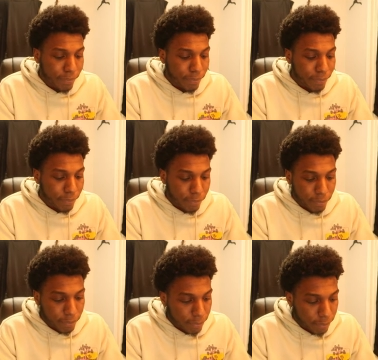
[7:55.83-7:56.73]

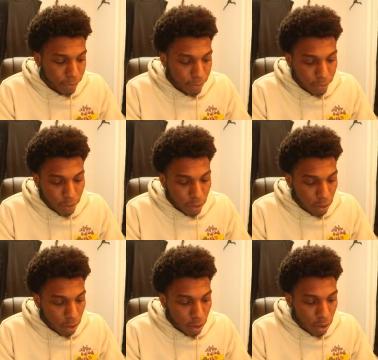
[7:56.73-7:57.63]

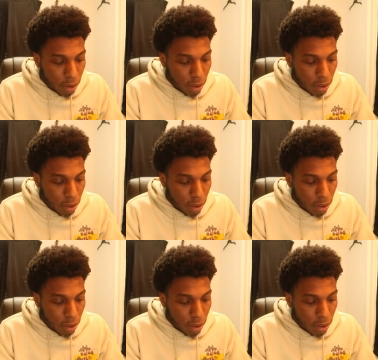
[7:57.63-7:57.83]
Nobody speaks.